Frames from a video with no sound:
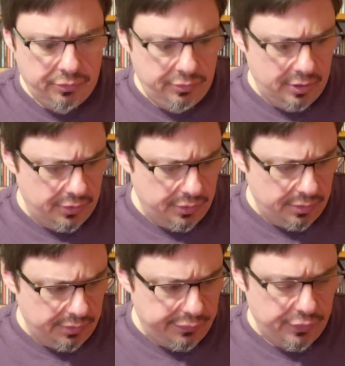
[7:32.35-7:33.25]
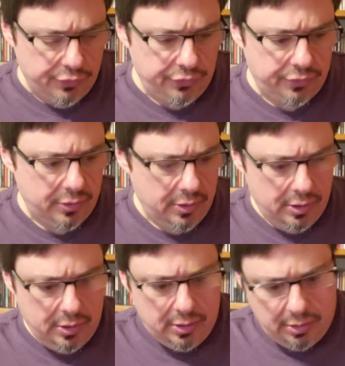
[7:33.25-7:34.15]
The first
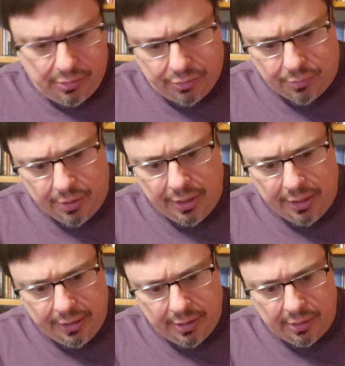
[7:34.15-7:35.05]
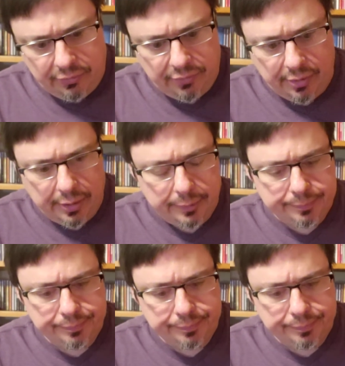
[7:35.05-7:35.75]
3, I'd say.